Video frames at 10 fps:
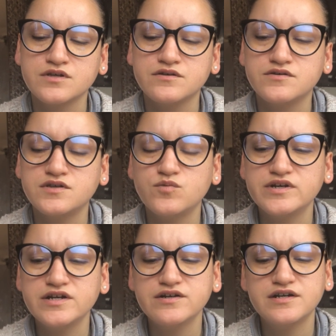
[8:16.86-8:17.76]
someone
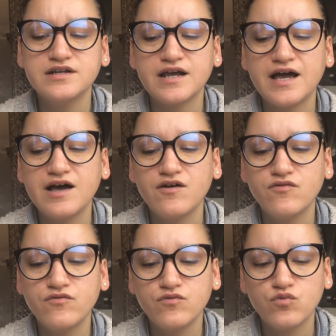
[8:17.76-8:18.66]
here didn't have
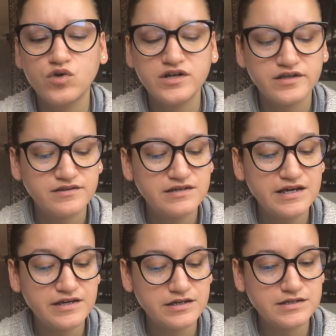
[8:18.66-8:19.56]
what it
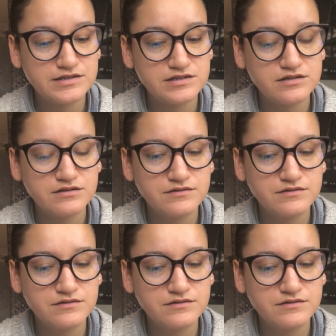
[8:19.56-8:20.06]
takes.